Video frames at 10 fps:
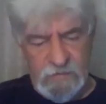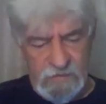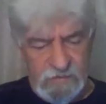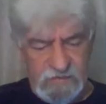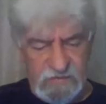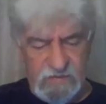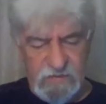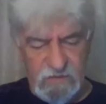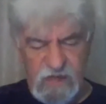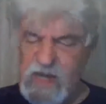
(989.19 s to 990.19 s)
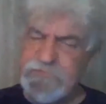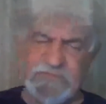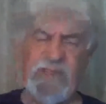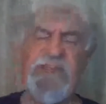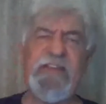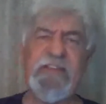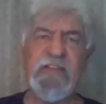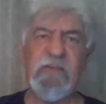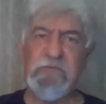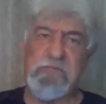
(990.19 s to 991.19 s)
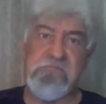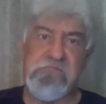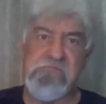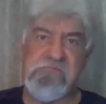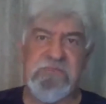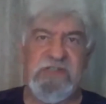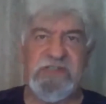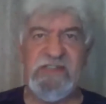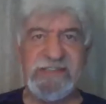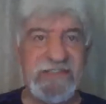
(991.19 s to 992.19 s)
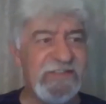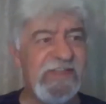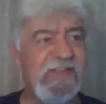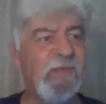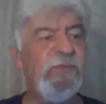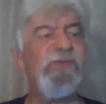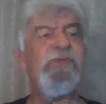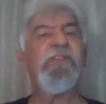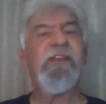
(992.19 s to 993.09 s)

And he said, I've done that. It doesn't sound like we do.